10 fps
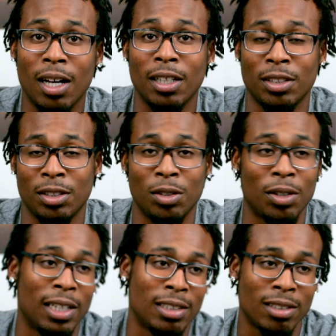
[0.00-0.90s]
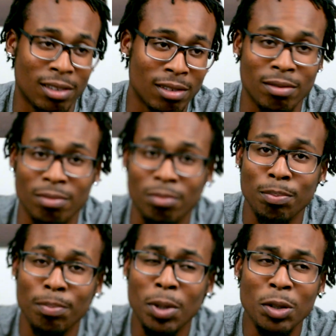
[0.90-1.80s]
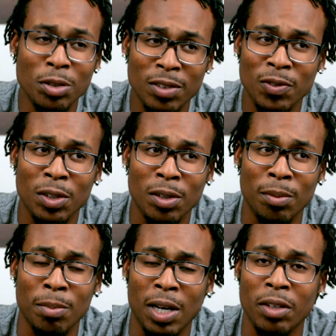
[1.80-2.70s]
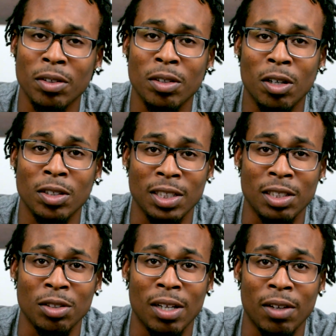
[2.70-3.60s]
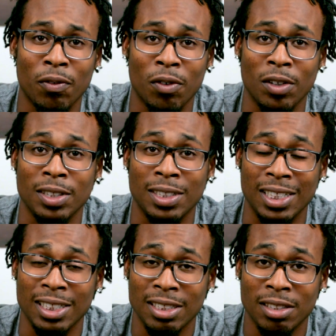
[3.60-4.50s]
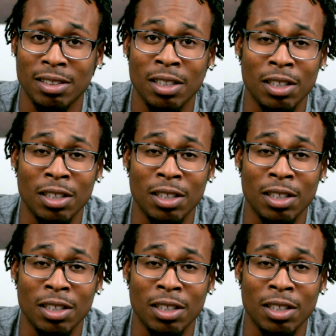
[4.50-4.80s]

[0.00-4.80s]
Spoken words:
So that's most of your modern cars, they do have front discs.